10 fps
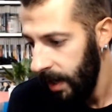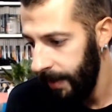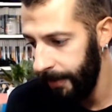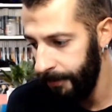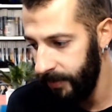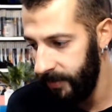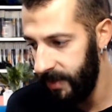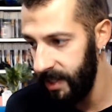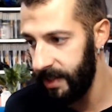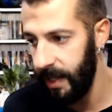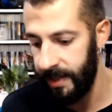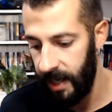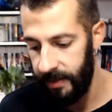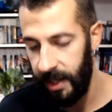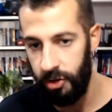these things are
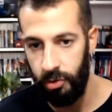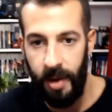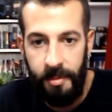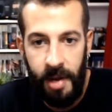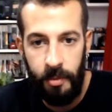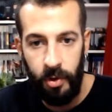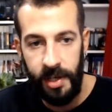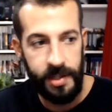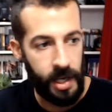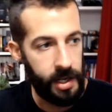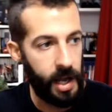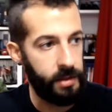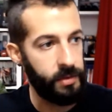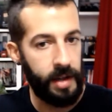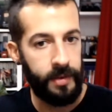attached to my memories and I
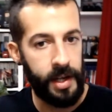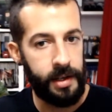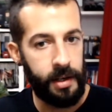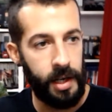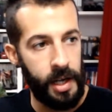don't have like